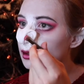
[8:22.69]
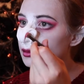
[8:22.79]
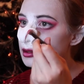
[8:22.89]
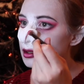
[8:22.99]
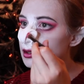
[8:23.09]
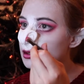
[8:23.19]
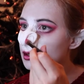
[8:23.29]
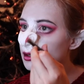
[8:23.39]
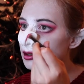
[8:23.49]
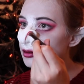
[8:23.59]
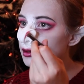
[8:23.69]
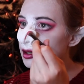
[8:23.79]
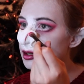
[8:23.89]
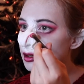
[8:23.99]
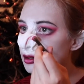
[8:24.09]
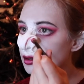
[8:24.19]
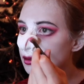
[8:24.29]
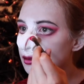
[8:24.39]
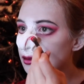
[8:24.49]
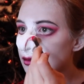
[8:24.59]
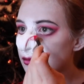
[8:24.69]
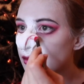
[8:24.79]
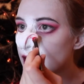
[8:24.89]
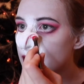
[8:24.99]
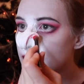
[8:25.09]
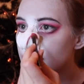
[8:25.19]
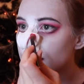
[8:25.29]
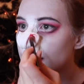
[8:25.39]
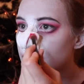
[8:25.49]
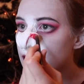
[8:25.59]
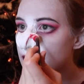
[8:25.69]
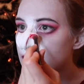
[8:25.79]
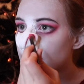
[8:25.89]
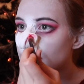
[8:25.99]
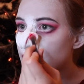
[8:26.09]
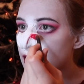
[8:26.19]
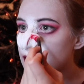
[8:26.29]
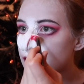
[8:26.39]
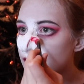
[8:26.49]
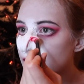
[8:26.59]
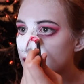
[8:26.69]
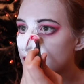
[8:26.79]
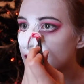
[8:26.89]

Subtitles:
I'm just gonna start going in right inside the nostril.